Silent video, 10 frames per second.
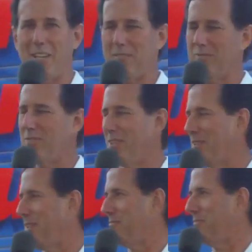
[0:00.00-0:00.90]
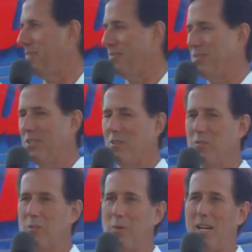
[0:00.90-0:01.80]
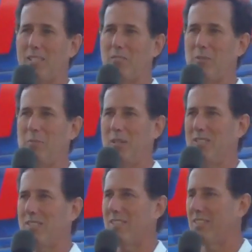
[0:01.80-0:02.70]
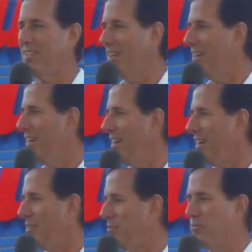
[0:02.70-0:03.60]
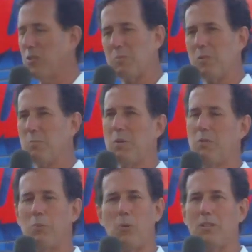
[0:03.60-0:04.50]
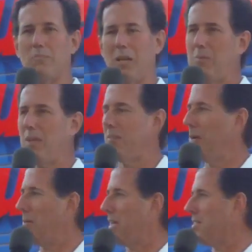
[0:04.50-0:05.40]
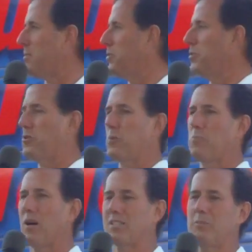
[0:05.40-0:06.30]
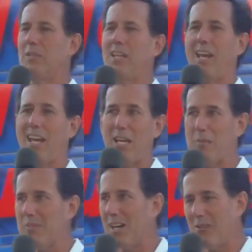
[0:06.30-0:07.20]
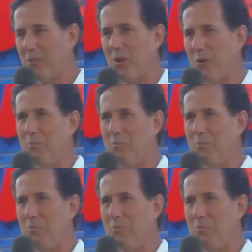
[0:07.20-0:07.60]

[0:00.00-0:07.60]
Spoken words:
I've done over the past 3 months, and you folks must be important. Maybe it has something to do with your proximity to Ames. I don't know,